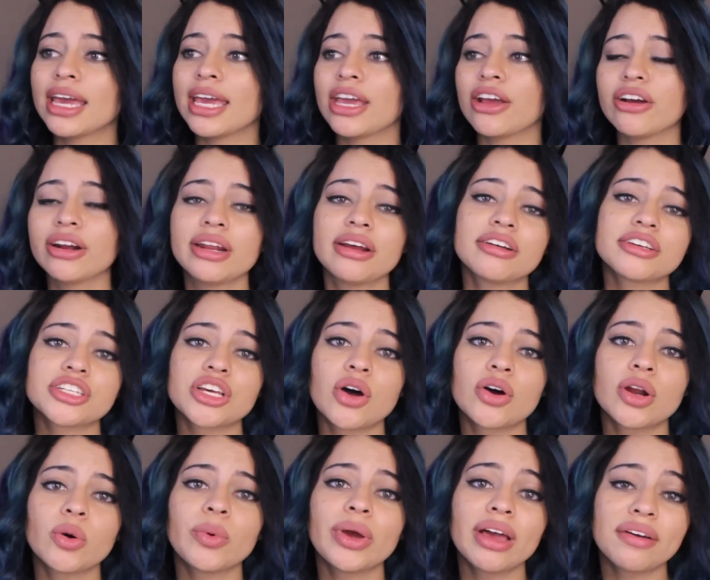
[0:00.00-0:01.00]
Here in
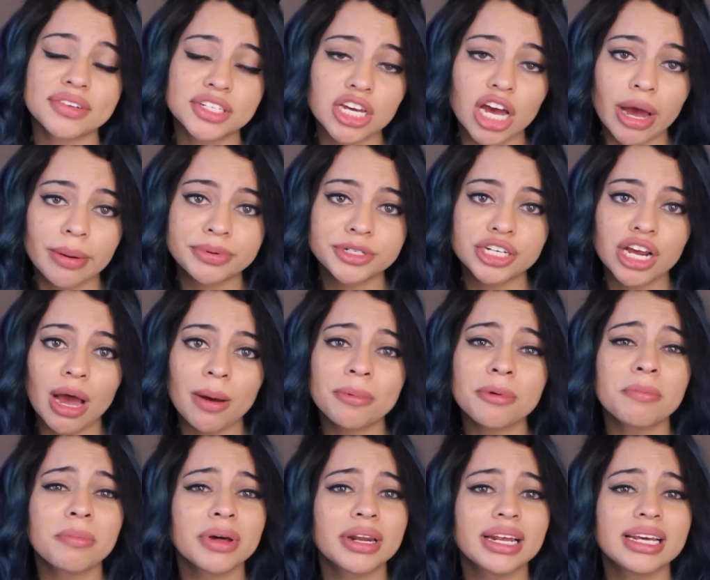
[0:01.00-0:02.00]
Arizona, we have
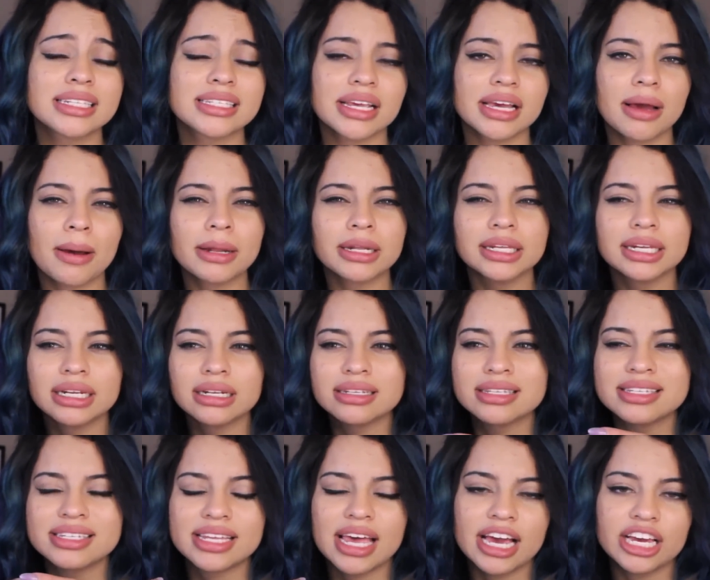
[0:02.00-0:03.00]
Topshop, but it's like a little
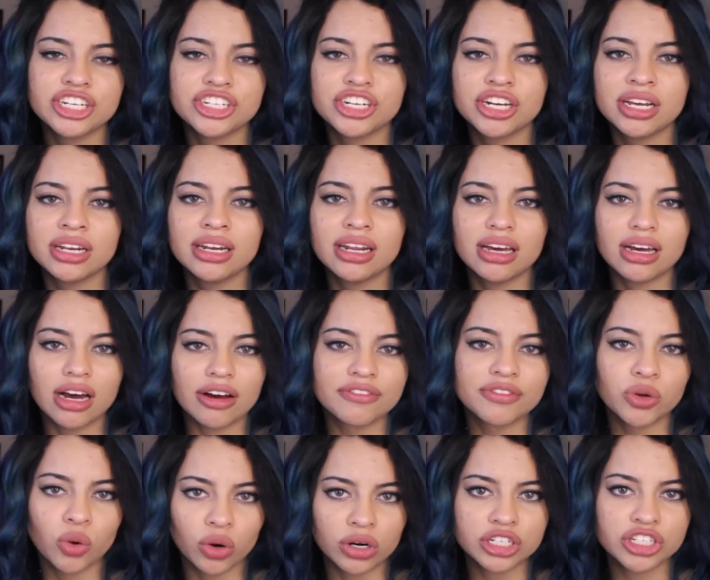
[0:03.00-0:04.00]
section
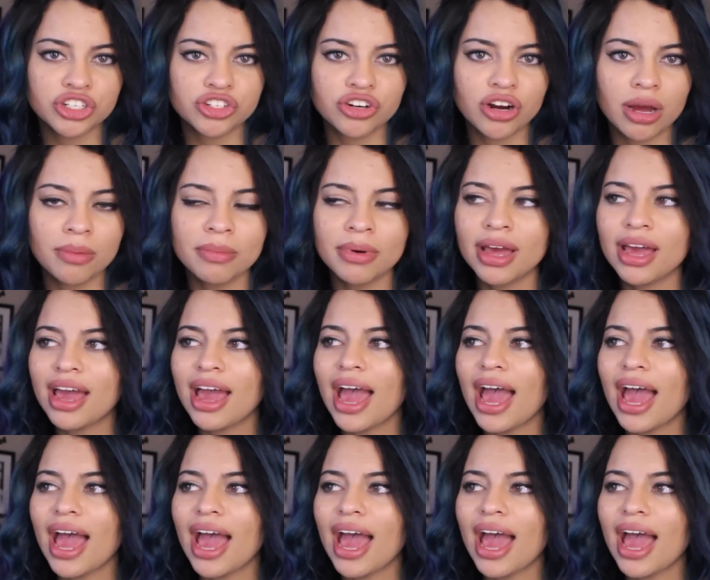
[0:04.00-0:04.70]
of Nordstrom.